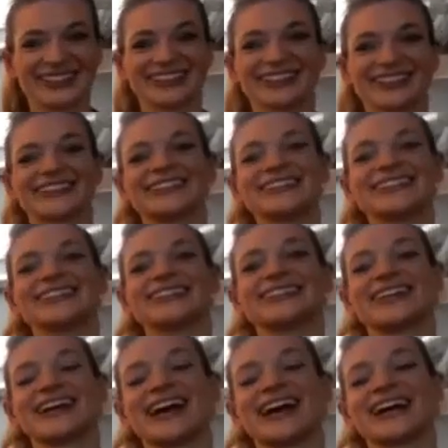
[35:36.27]

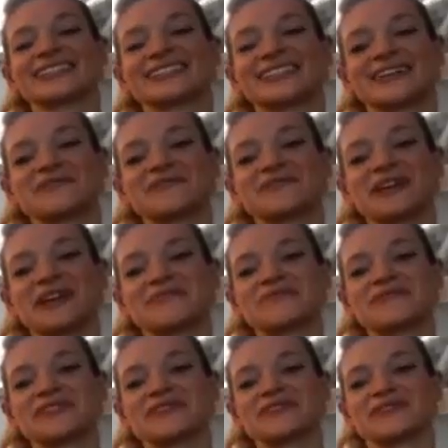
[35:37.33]
Good. Exhale,
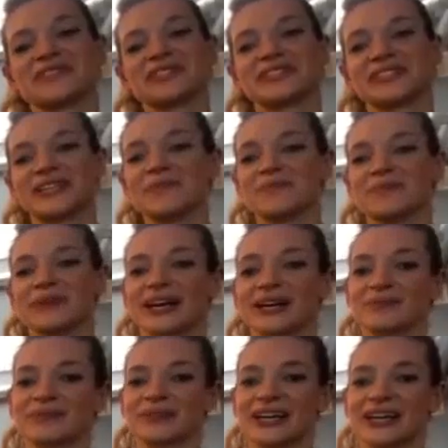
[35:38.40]
frame front foot, step
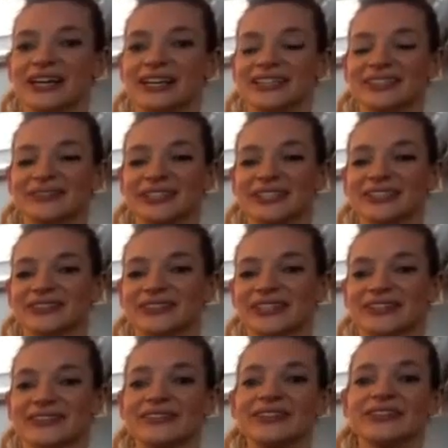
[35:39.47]
back plank. Make your way
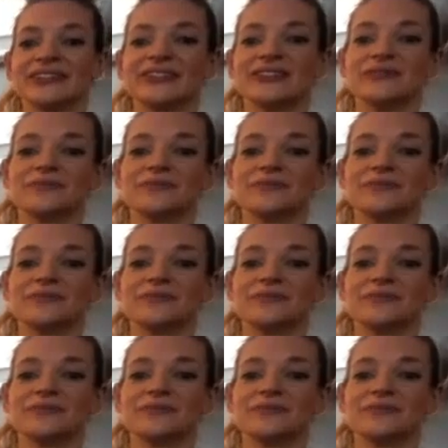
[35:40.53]
through.